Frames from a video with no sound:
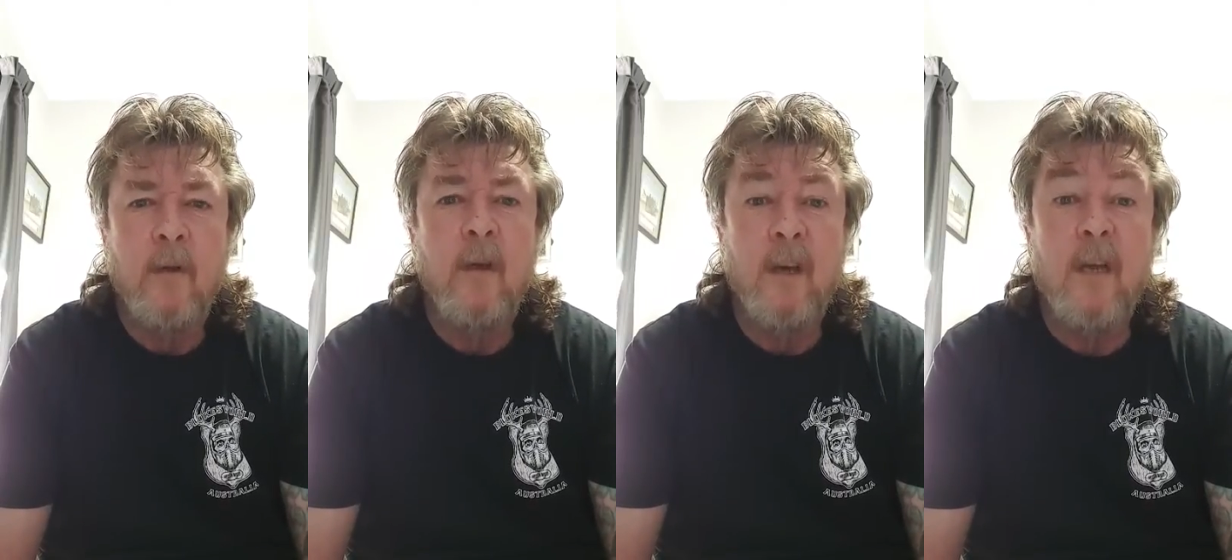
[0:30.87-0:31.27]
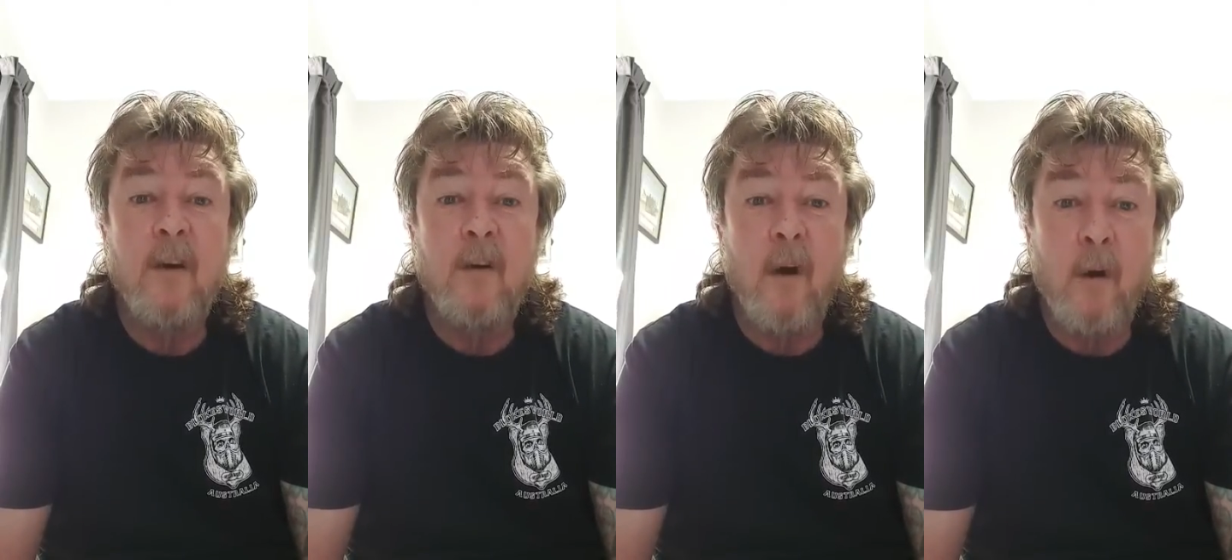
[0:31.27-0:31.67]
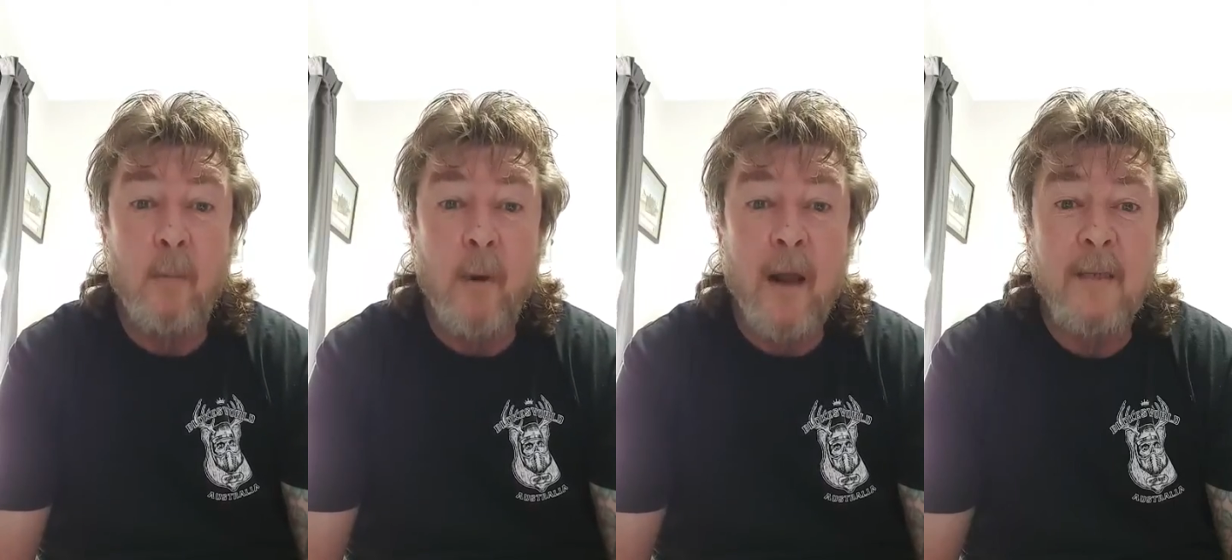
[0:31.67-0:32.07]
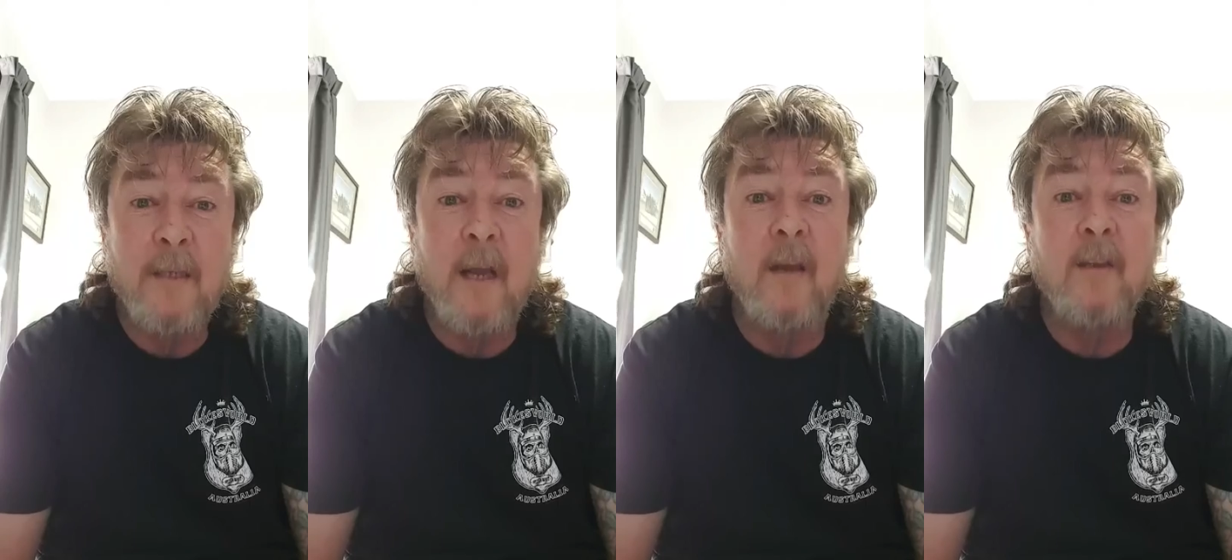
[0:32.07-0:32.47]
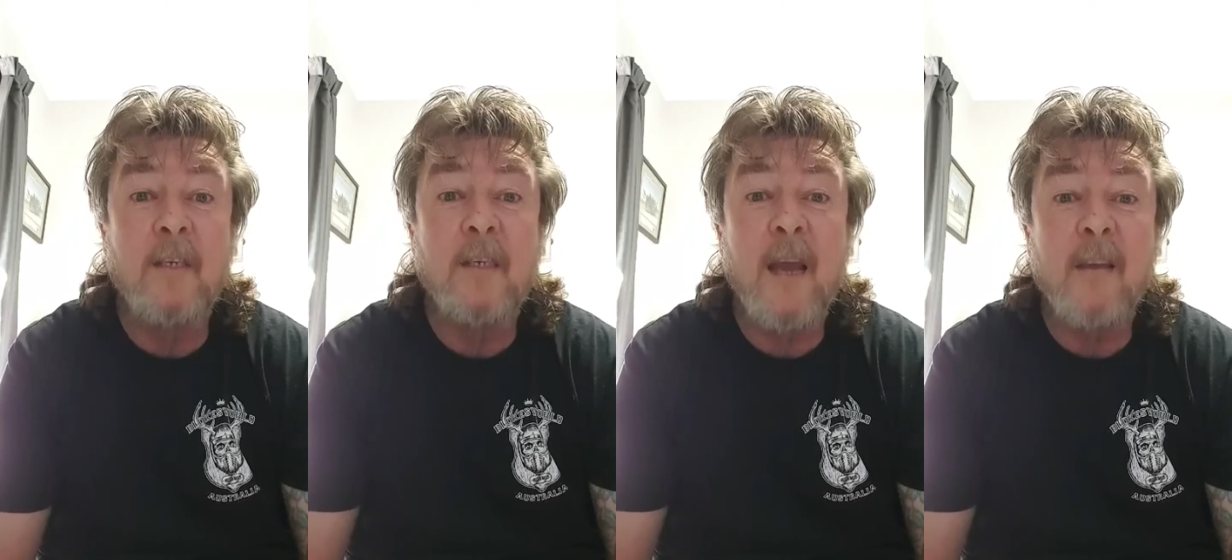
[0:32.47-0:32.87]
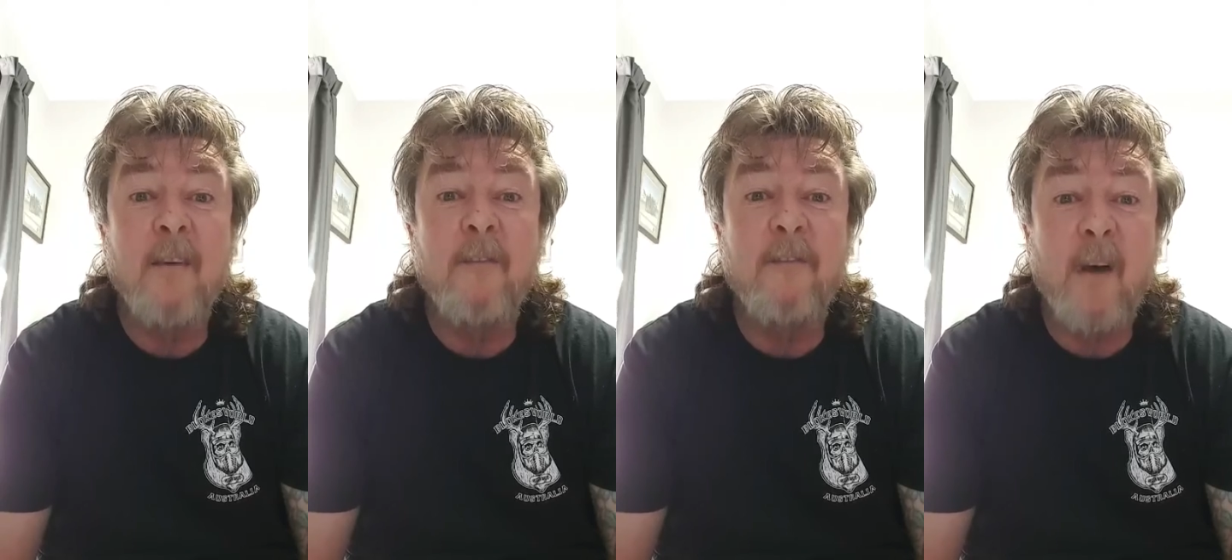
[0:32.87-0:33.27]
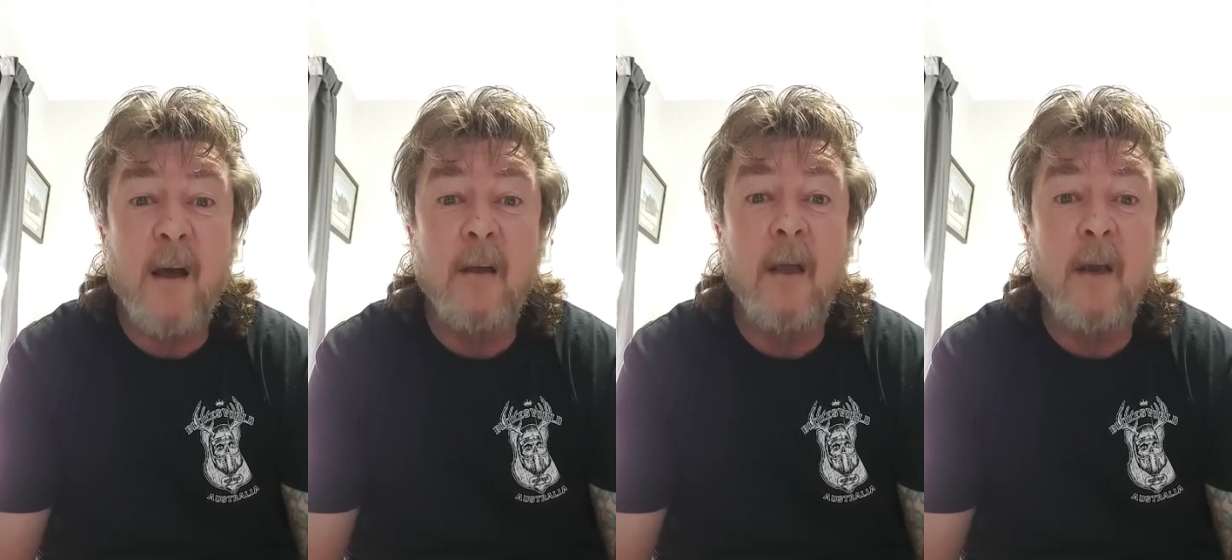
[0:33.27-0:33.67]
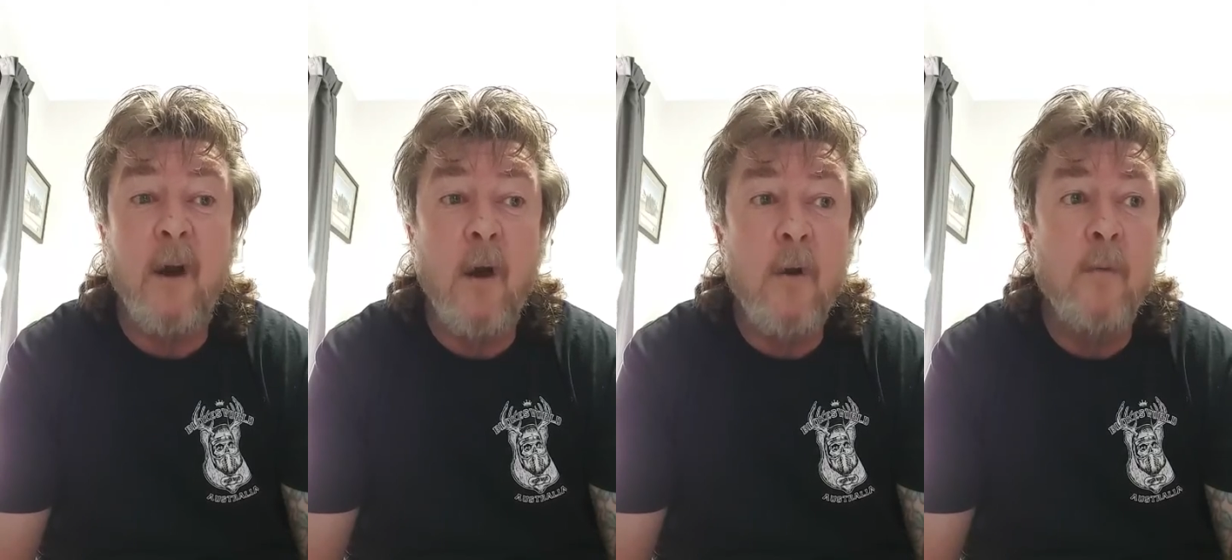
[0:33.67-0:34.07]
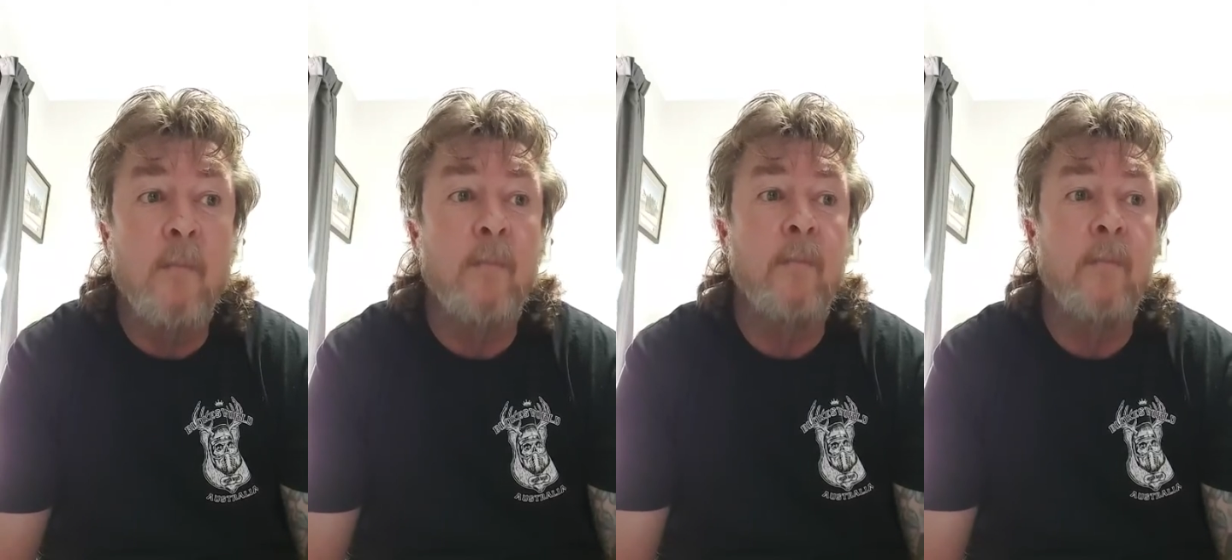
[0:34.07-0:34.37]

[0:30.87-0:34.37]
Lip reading: You need to grow a brain cell and stay the fuck at home.